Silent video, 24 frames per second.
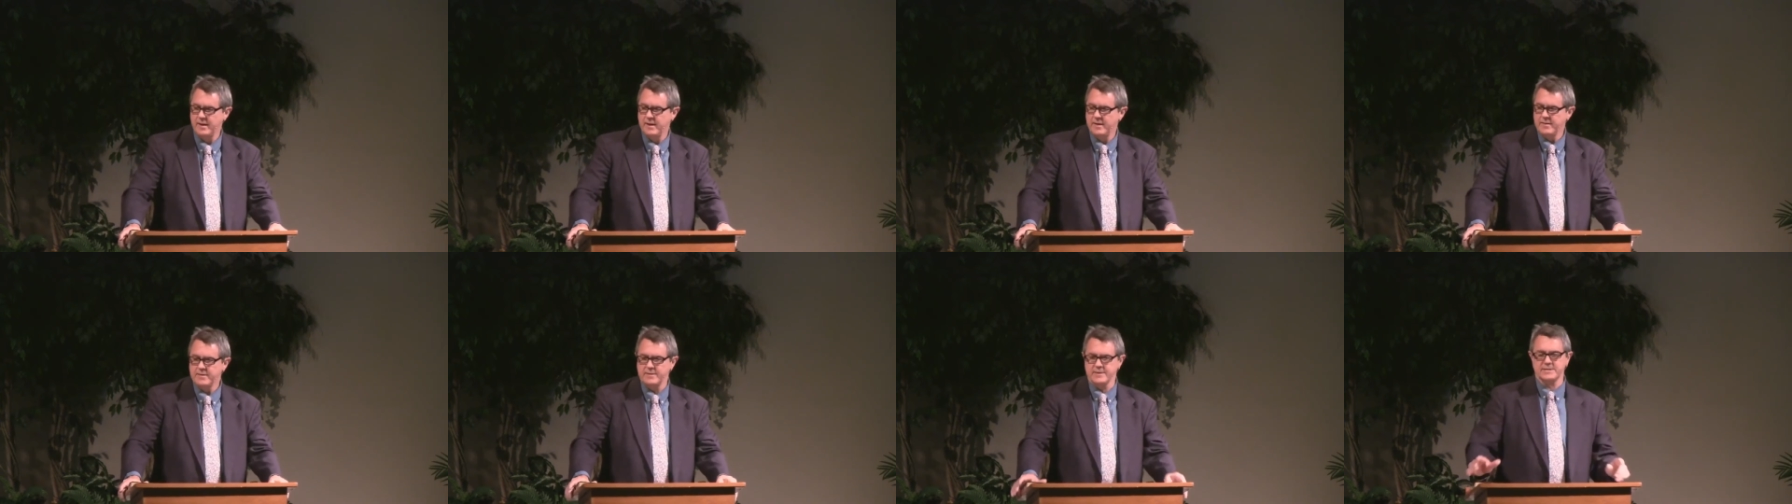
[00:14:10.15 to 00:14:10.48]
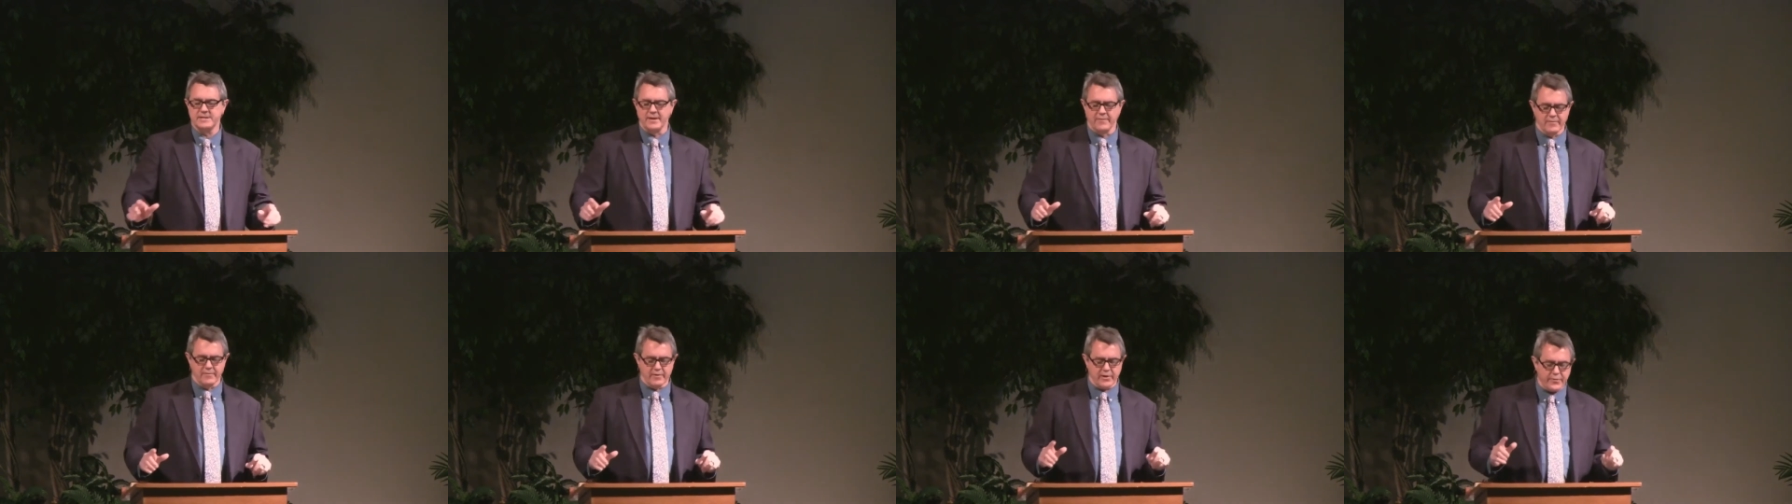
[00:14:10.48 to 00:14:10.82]
The
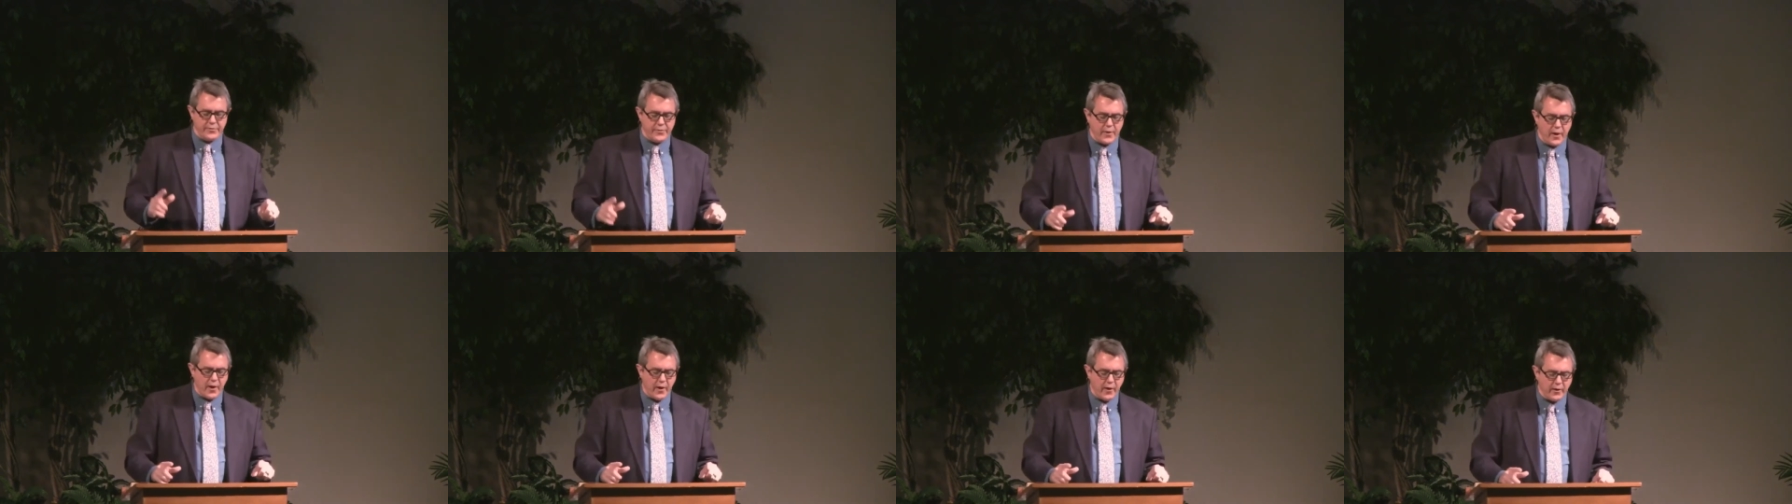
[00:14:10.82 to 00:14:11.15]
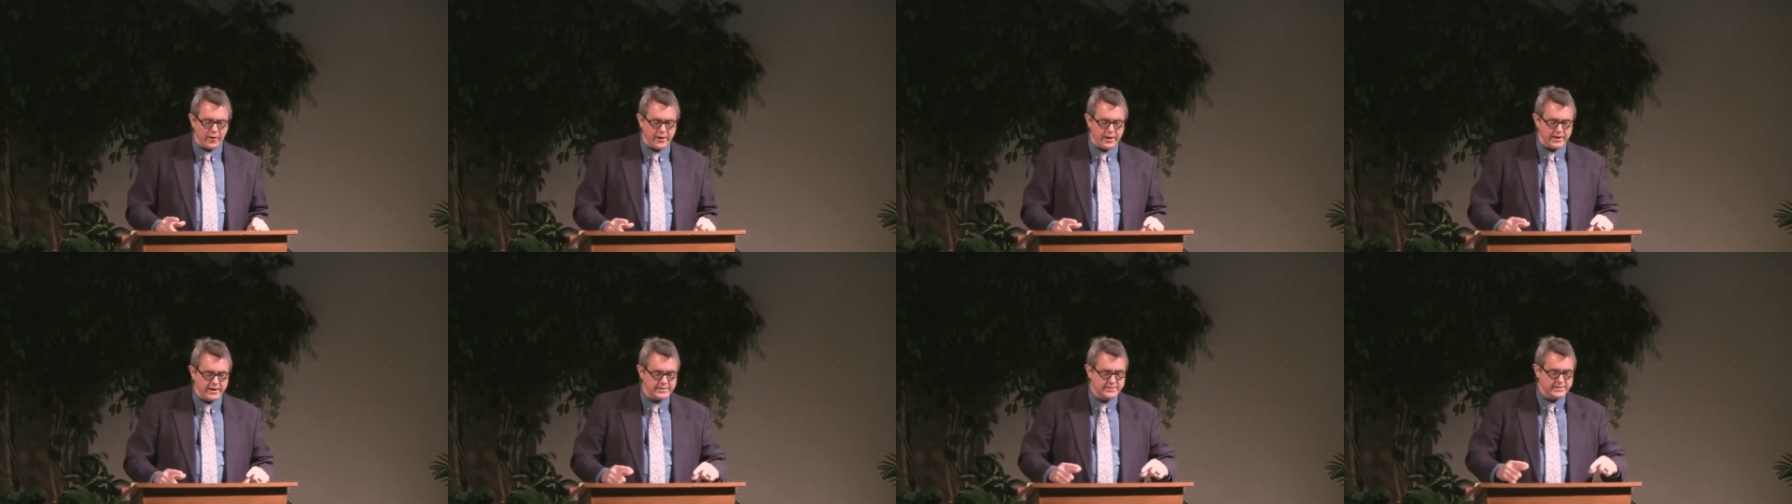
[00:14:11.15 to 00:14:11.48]
civil
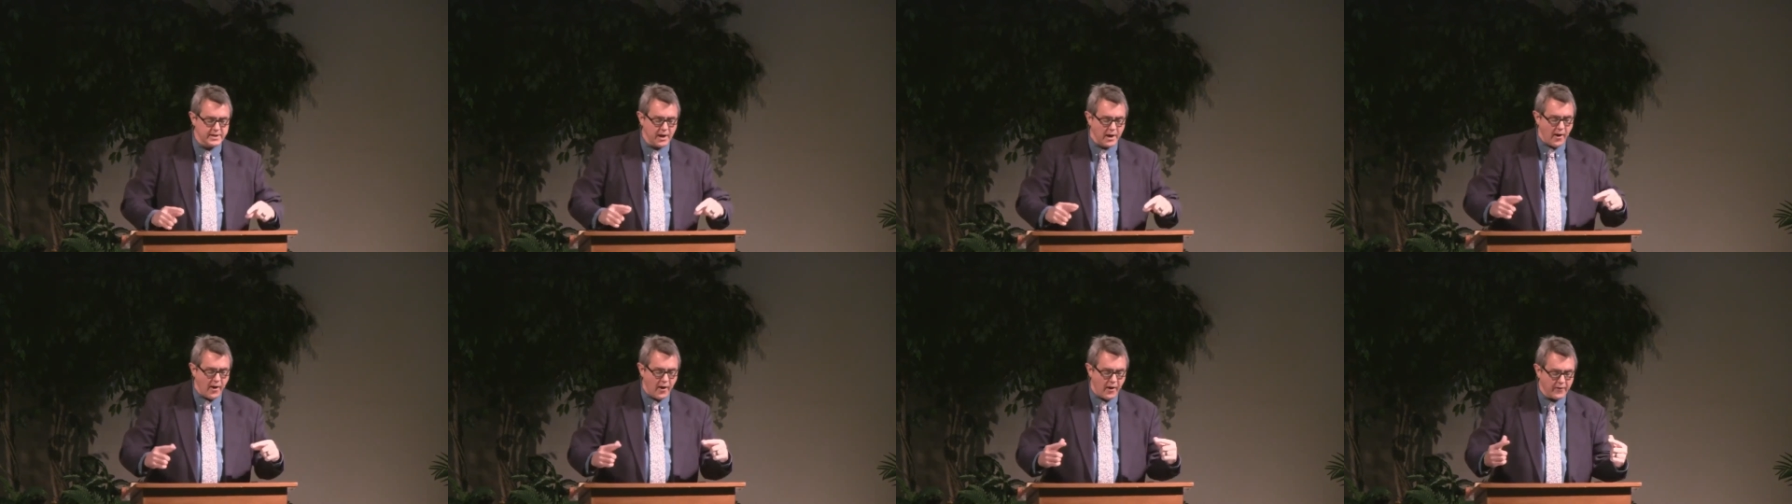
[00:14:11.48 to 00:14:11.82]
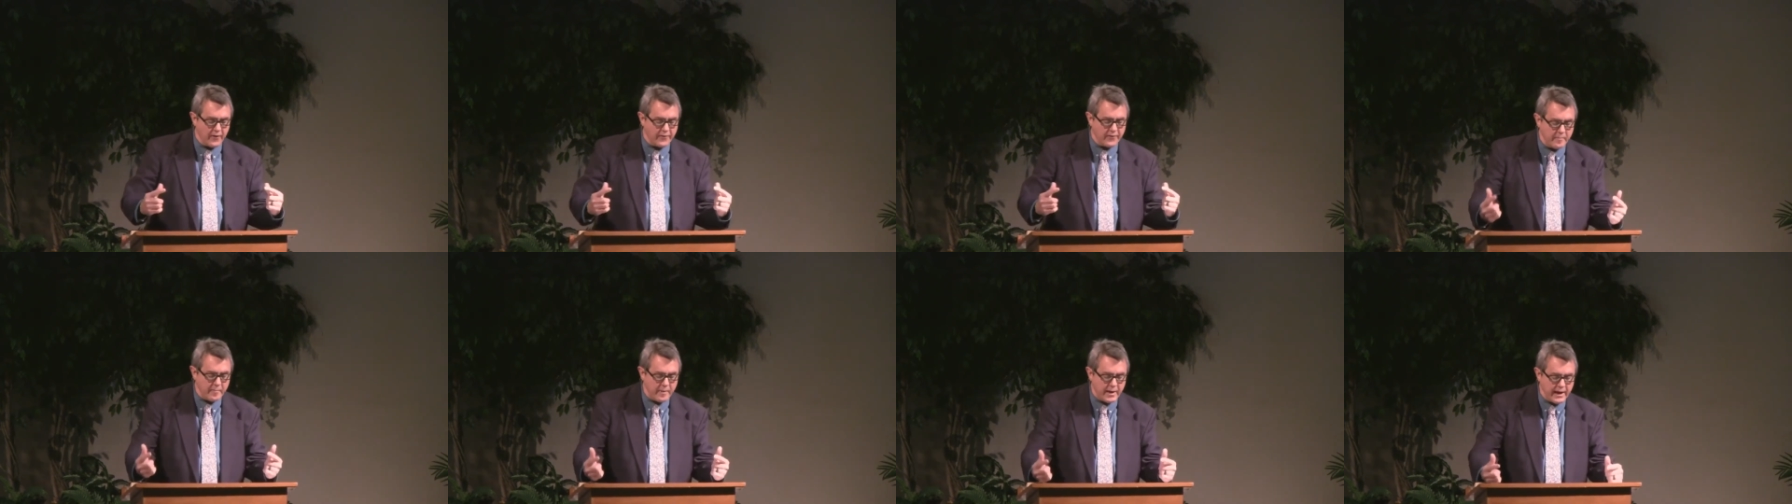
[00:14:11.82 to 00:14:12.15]
authorities are
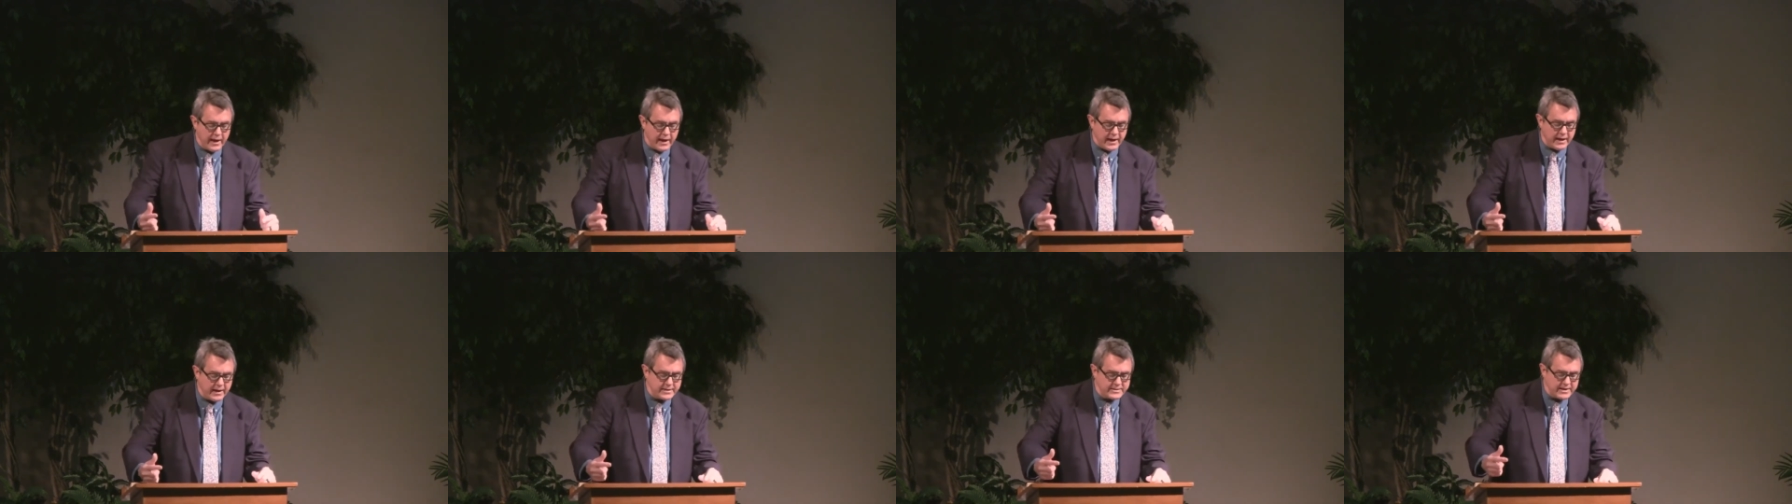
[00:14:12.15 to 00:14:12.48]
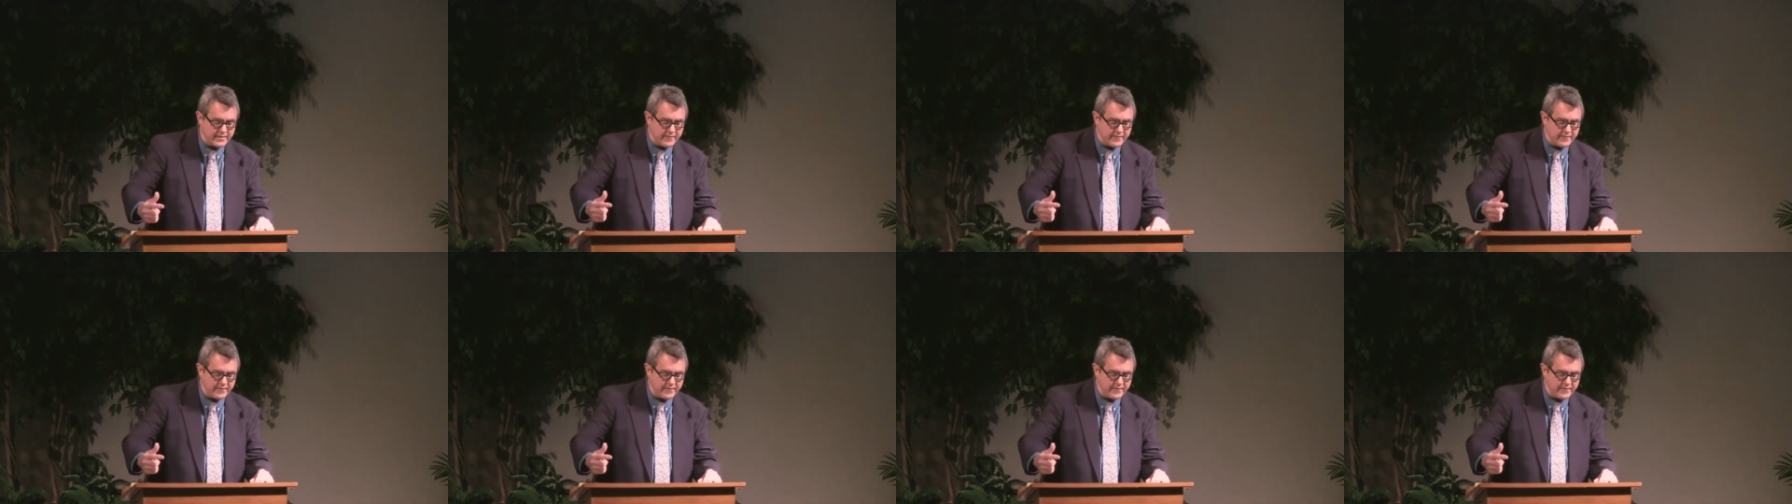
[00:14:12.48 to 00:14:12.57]
the means